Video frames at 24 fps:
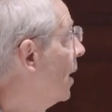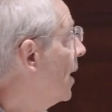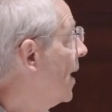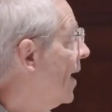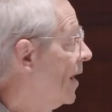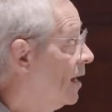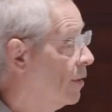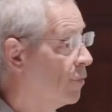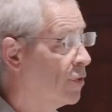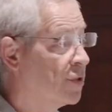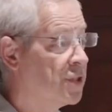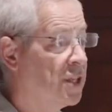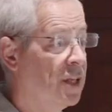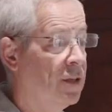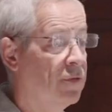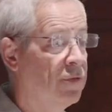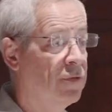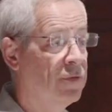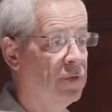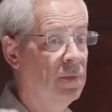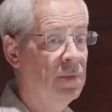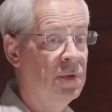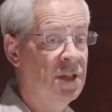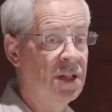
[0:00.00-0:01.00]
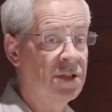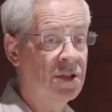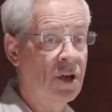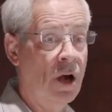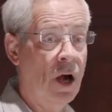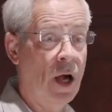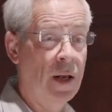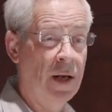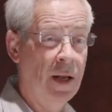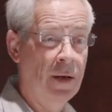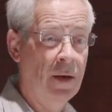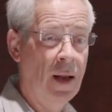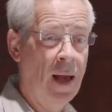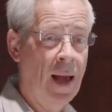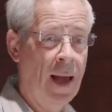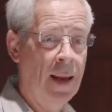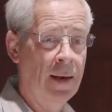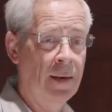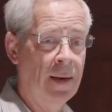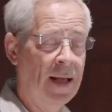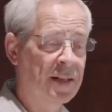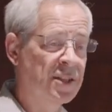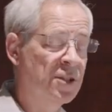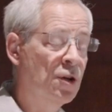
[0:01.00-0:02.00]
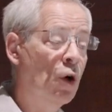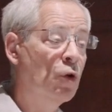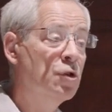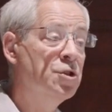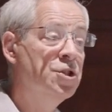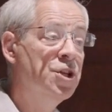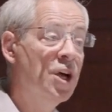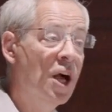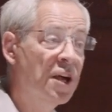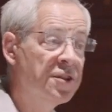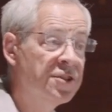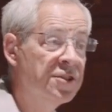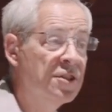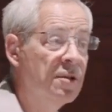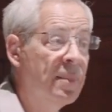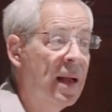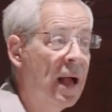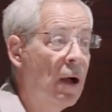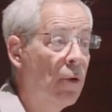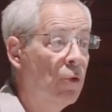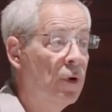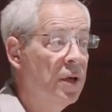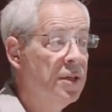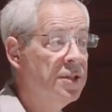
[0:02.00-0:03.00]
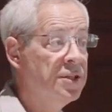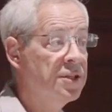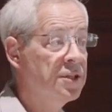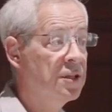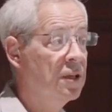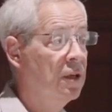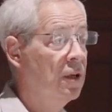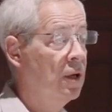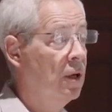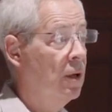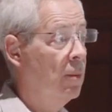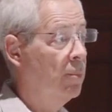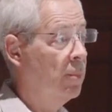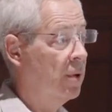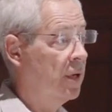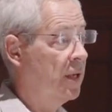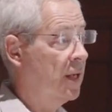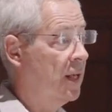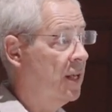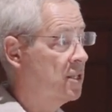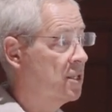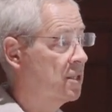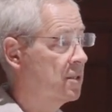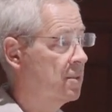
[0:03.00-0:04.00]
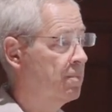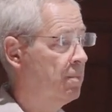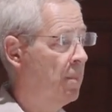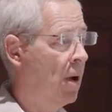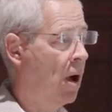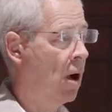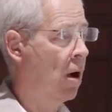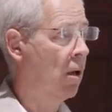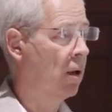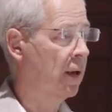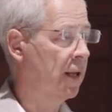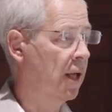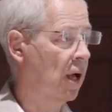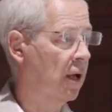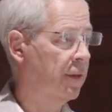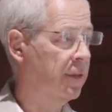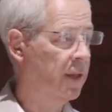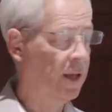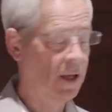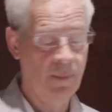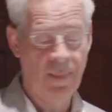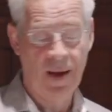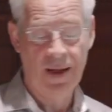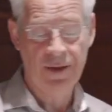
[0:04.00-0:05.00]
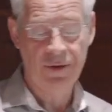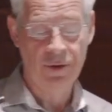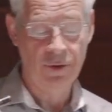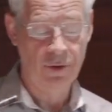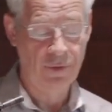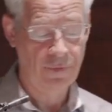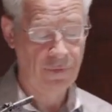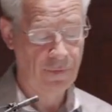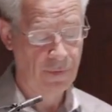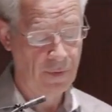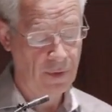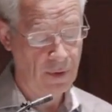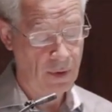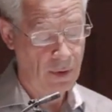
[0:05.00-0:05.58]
innovative design. And that's not just about risk, but it is partly, I think, a matter of